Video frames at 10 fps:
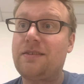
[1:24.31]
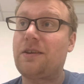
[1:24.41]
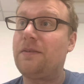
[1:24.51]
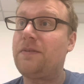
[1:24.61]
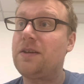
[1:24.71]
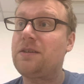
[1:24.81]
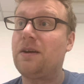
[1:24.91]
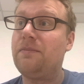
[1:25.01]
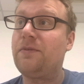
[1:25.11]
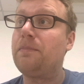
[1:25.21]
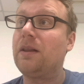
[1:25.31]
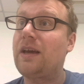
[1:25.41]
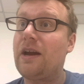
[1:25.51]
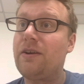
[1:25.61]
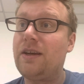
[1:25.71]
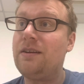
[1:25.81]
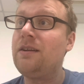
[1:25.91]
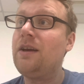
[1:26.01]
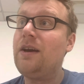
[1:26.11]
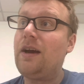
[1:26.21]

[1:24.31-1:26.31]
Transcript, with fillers: So the first time for Bulgarian,